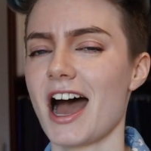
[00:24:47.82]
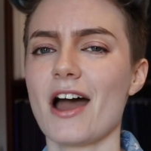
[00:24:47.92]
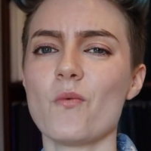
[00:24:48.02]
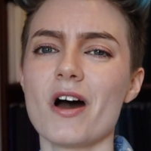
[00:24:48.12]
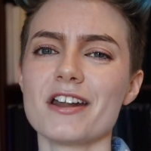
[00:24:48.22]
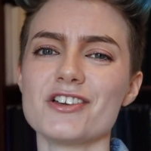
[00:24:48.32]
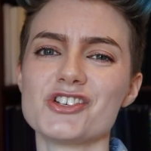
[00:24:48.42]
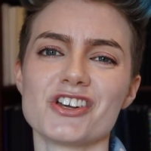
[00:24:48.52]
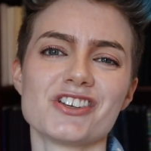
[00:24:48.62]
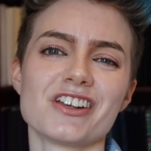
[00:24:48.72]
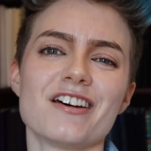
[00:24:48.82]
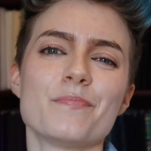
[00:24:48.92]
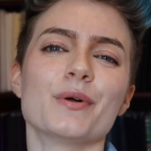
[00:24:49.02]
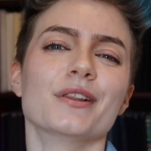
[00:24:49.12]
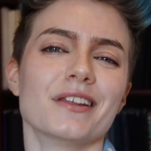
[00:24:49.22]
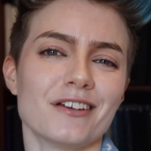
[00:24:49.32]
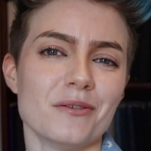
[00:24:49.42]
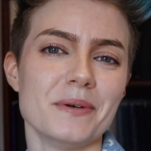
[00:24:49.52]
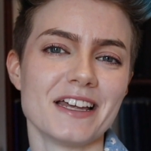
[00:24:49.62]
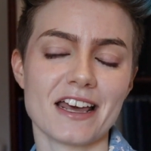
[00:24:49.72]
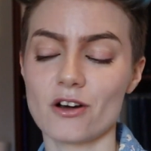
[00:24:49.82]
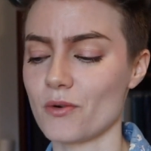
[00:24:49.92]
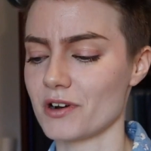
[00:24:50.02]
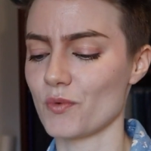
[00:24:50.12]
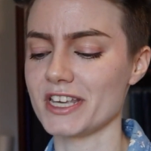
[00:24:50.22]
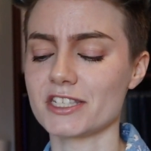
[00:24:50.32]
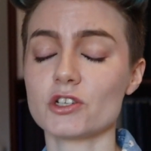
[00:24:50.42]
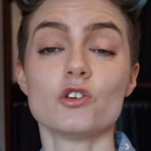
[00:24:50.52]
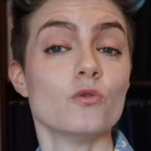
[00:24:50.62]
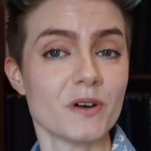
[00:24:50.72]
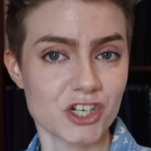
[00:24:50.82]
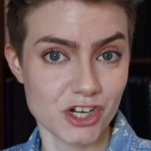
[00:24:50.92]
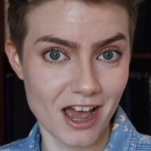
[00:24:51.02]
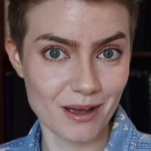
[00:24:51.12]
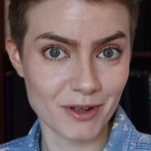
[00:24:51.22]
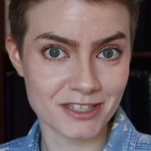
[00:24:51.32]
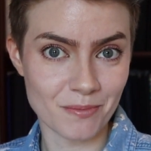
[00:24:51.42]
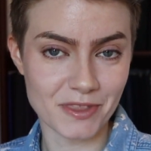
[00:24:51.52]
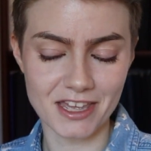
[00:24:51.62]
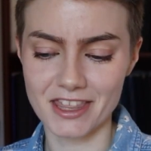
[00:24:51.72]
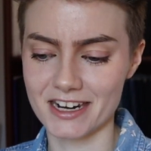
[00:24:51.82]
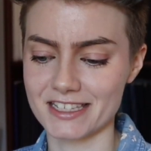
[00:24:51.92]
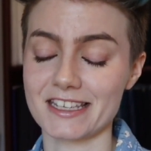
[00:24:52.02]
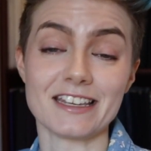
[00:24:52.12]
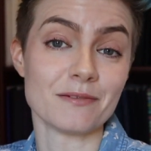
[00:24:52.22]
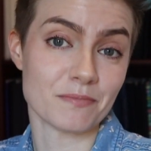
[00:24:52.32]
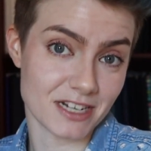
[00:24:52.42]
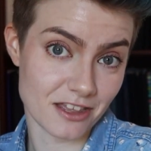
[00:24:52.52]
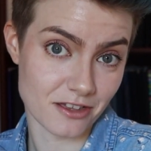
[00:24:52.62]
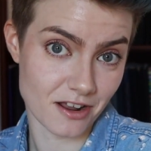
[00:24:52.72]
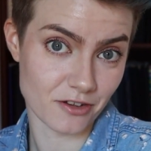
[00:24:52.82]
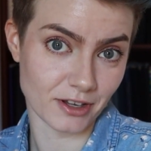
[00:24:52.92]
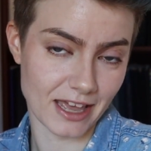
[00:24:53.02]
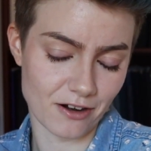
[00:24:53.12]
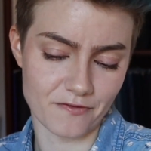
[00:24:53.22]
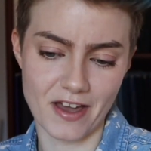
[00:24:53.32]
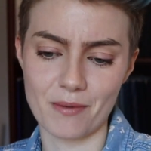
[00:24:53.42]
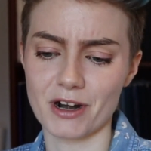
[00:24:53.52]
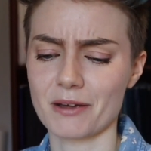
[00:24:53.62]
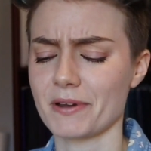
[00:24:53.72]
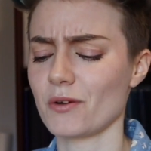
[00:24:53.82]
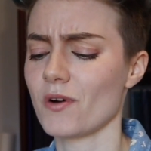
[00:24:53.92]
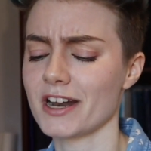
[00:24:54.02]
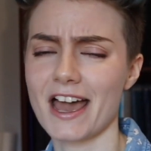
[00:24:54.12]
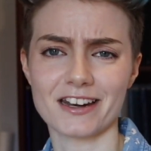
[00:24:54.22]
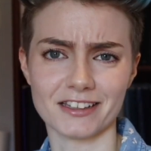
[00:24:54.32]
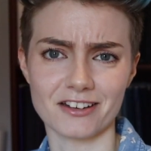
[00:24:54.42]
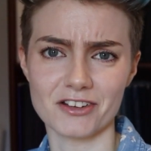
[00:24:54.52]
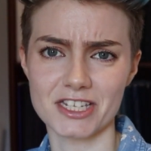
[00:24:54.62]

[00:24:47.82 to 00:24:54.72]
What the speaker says: I want to zhuzh it up a little bit. I don't want to waste too much time on something that is hidden beneath another layer of fabric, but I want to add a little